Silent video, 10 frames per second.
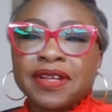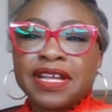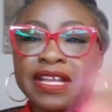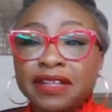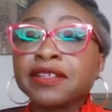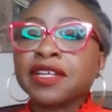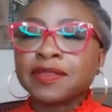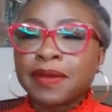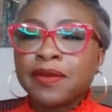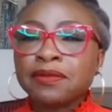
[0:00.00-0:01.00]
because
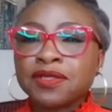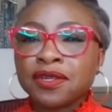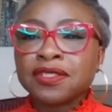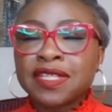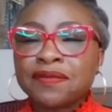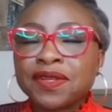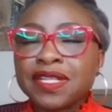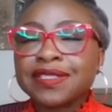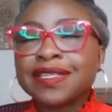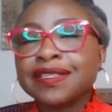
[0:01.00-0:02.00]
my mom turned
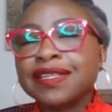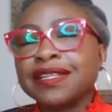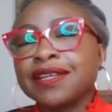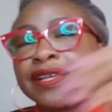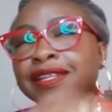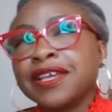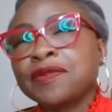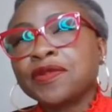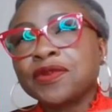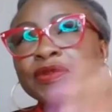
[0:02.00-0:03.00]
17 in
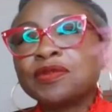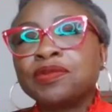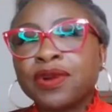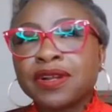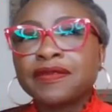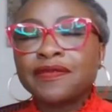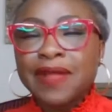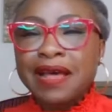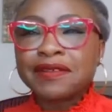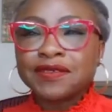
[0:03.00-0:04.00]
April, brought
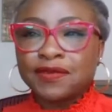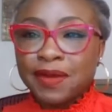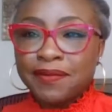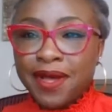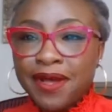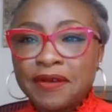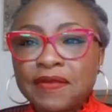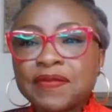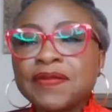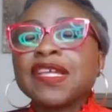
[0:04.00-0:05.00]
flowers from my mom
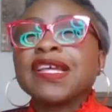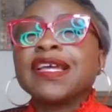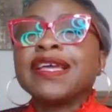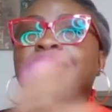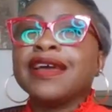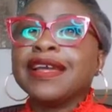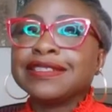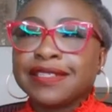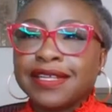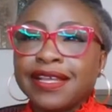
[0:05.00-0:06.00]

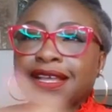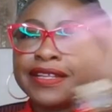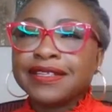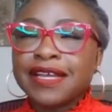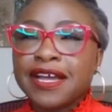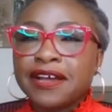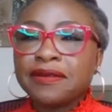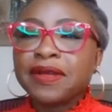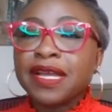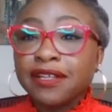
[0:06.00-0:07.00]
and an
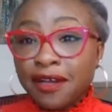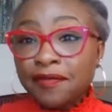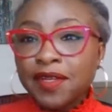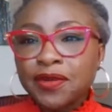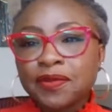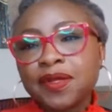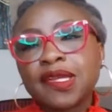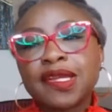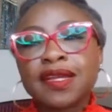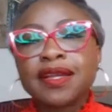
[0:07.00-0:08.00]
envelope.
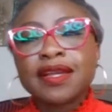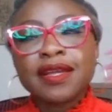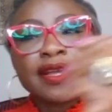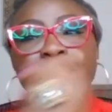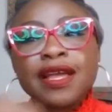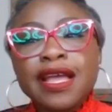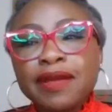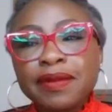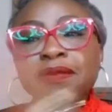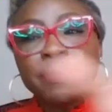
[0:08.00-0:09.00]

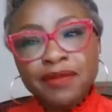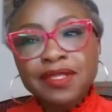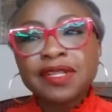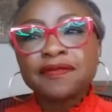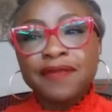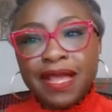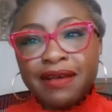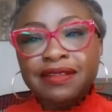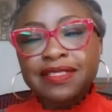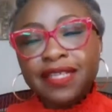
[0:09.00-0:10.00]
And my mom looked at the
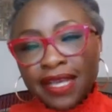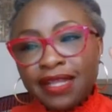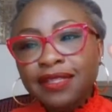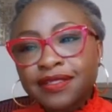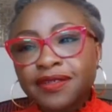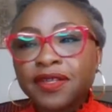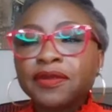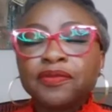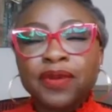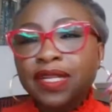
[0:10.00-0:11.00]
flowers. Yeah, it's good,
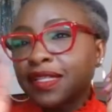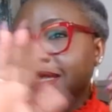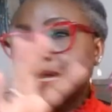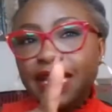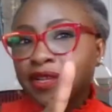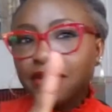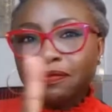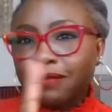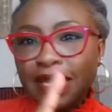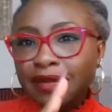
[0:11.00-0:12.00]
but
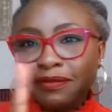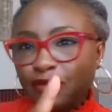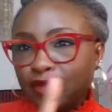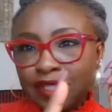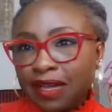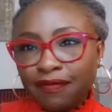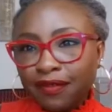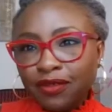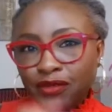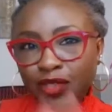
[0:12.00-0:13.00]

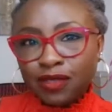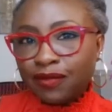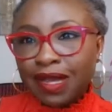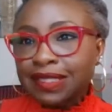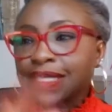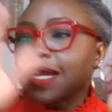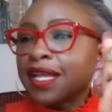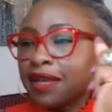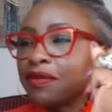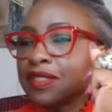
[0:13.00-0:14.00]
with those flowers,
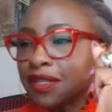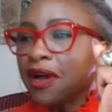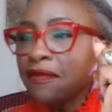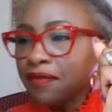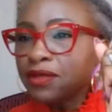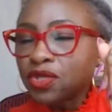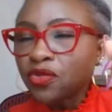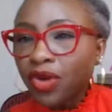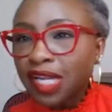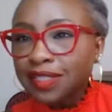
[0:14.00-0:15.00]
it was the envelope she
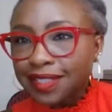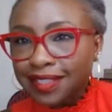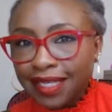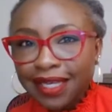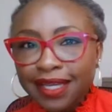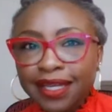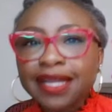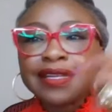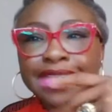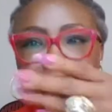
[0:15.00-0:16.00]
wanted to see.
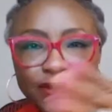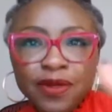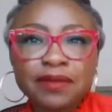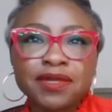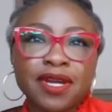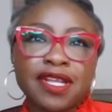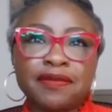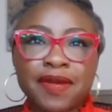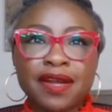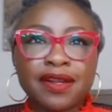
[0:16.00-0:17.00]
That's what I'm talking
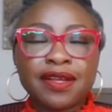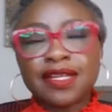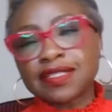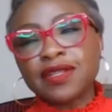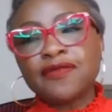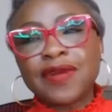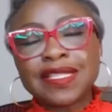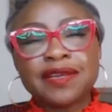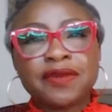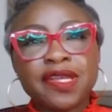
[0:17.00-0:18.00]
about. Because
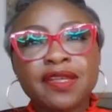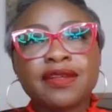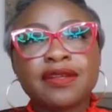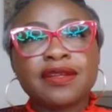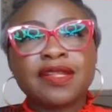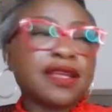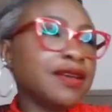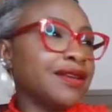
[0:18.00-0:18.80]
like